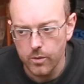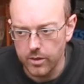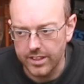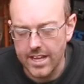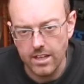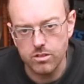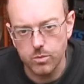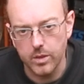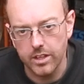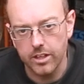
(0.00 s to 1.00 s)
with
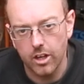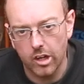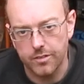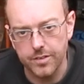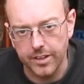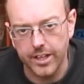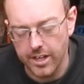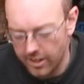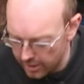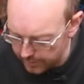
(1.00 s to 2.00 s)
guesswork off the car.